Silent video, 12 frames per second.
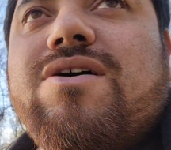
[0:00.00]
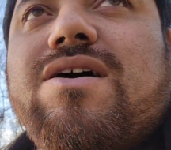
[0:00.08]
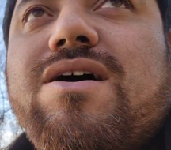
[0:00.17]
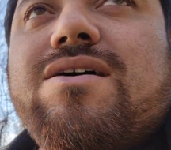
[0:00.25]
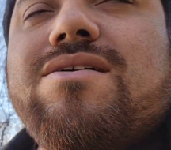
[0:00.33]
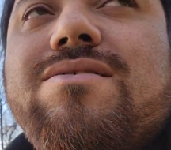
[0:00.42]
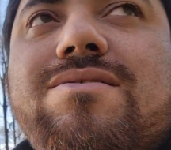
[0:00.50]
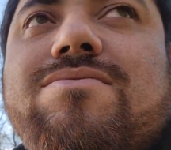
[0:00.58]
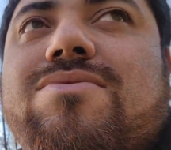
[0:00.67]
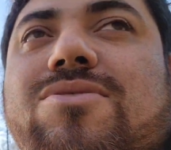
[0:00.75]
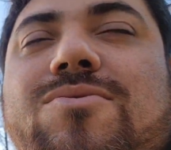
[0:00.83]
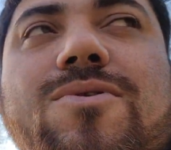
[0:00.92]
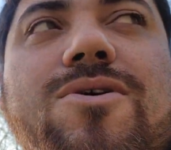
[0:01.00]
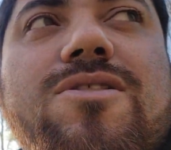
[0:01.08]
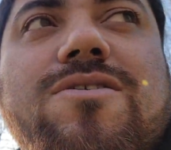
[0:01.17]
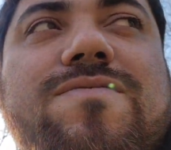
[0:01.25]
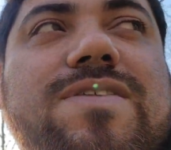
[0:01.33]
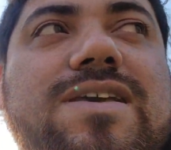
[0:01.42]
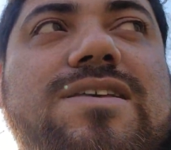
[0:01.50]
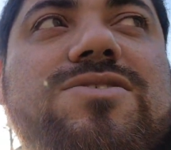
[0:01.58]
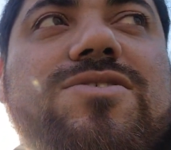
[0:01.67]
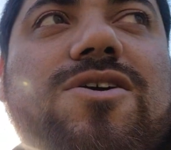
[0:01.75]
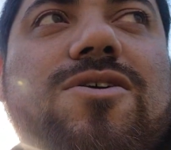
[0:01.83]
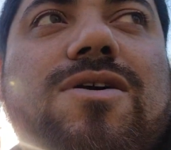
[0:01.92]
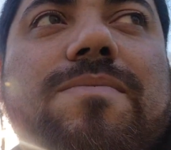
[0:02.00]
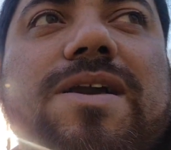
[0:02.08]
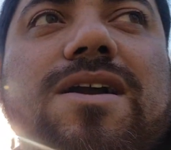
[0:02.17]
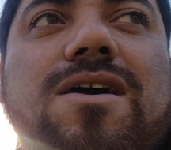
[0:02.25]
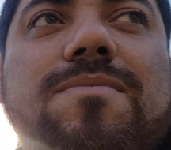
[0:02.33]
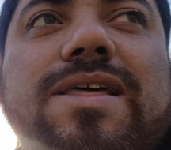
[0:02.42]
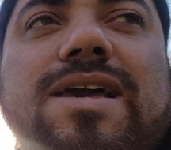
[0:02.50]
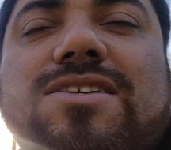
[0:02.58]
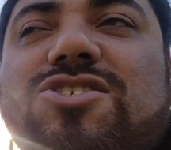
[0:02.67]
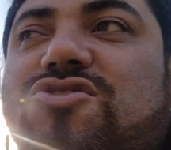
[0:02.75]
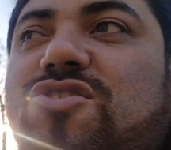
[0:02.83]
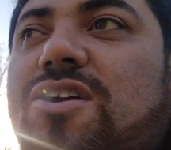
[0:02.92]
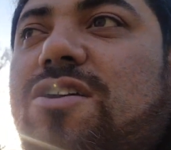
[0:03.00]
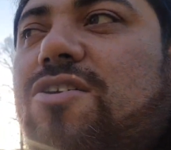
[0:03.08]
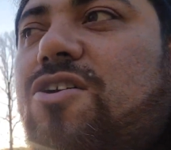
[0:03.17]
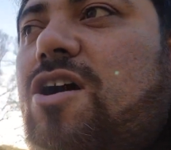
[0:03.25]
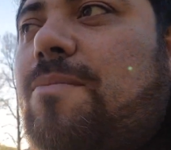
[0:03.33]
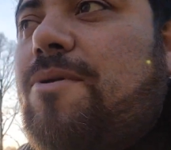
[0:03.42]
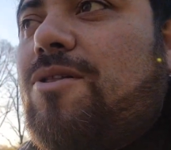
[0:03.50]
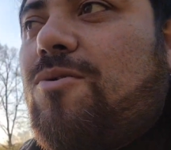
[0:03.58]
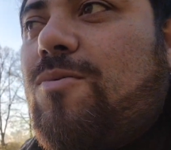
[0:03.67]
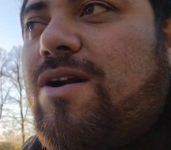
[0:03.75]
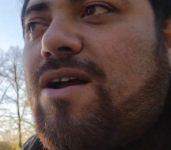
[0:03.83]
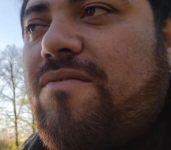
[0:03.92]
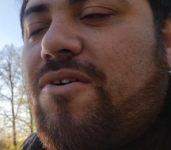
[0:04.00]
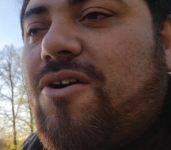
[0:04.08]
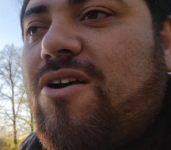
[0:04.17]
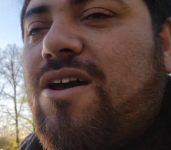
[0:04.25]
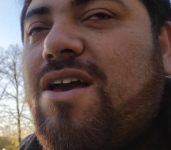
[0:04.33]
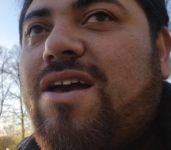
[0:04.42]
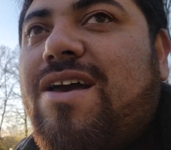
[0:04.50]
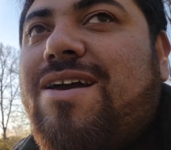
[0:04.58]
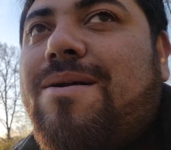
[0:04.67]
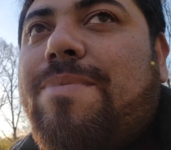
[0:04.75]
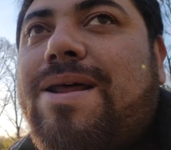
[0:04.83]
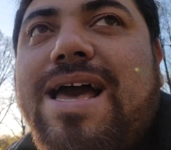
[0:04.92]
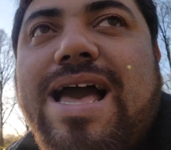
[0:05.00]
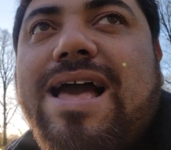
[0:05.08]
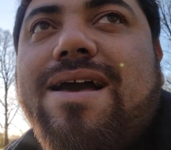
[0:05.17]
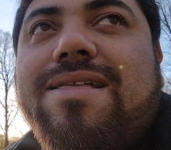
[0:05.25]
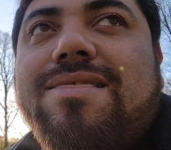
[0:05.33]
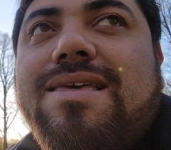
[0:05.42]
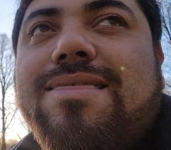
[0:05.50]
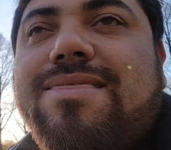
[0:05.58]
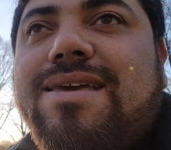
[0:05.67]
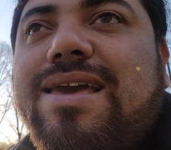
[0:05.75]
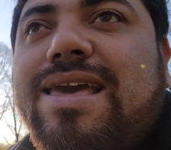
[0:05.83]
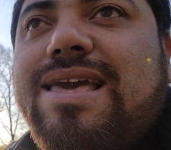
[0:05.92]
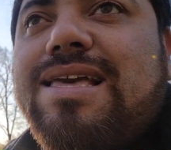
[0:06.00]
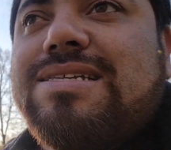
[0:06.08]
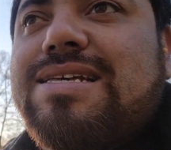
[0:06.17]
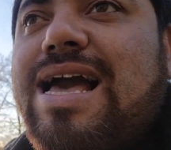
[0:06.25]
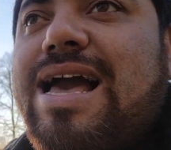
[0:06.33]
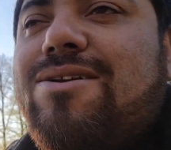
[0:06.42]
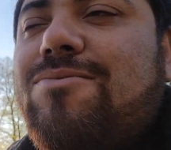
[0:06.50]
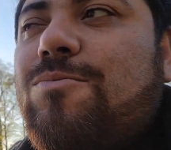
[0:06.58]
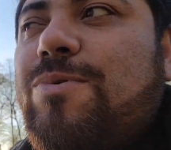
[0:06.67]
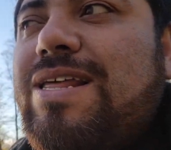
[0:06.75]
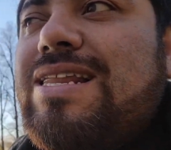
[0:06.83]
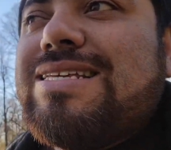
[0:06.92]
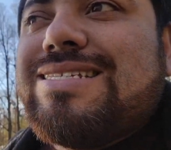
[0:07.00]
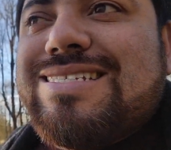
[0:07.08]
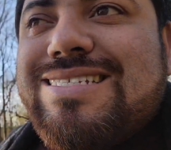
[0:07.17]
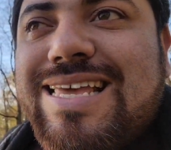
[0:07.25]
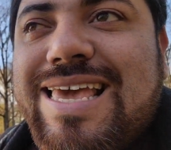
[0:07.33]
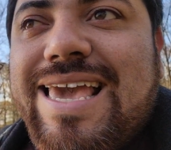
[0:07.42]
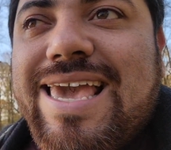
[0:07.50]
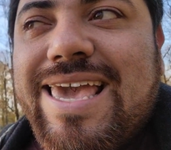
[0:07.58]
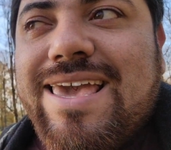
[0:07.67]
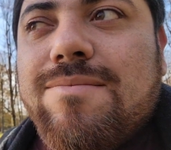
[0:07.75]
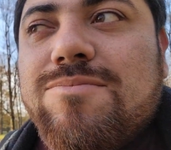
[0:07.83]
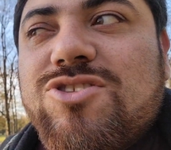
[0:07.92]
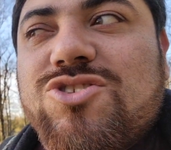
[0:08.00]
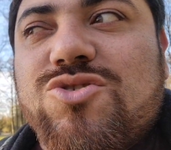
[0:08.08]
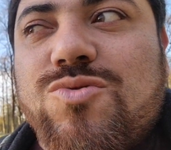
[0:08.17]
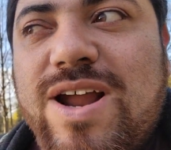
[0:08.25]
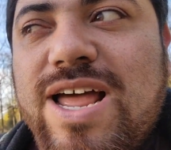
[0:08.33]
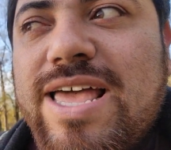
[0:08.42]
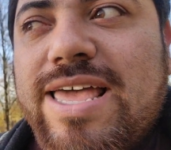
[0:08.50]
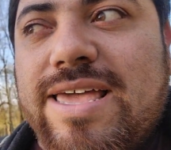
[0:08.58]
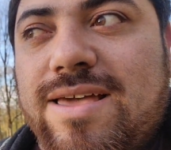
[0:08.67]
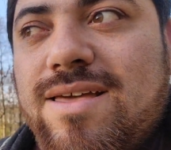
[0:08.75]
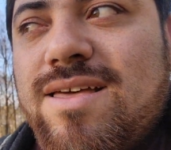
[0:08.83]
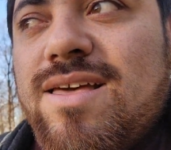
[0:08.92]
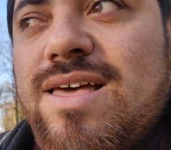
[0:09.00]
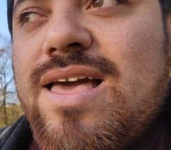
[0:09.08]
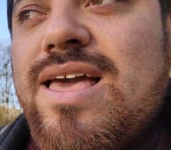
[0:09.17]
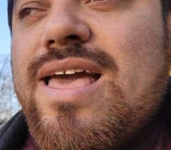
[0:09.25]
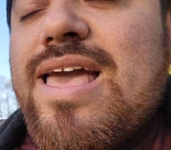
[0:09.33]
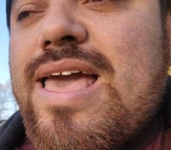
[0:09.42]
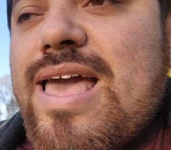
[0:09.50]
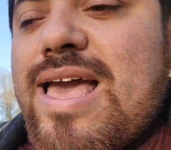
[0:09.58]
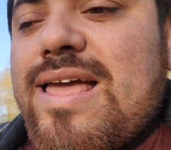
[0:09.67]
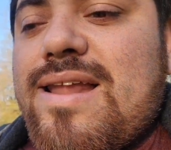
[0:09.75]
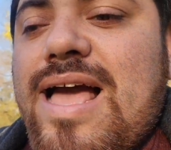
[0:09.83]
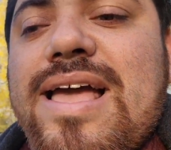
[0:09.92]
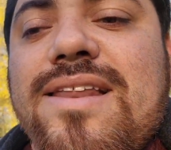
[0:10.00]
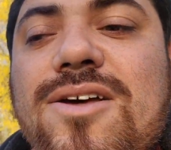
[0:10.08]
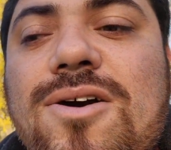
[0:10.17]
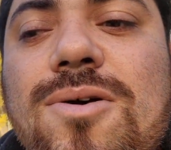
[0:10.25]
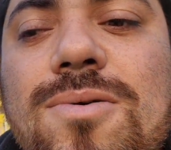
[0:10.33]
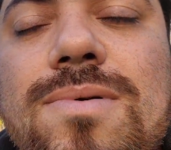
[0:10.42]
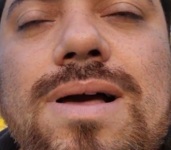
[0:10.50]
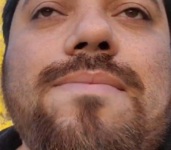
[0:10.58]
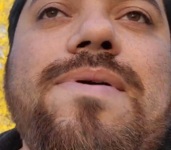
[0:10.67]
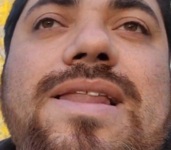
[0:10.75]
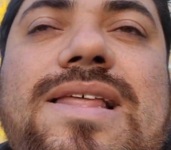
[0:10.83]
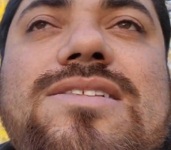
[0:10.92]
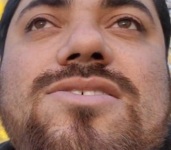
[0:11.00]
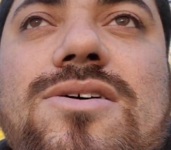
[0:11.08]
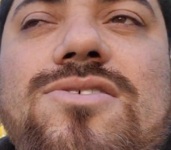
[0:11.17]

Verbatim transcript: uh, through all of these, you know, and become like a stronger couple or whatever. But the thing is, I don't really see him trying. And I know, I mean, it's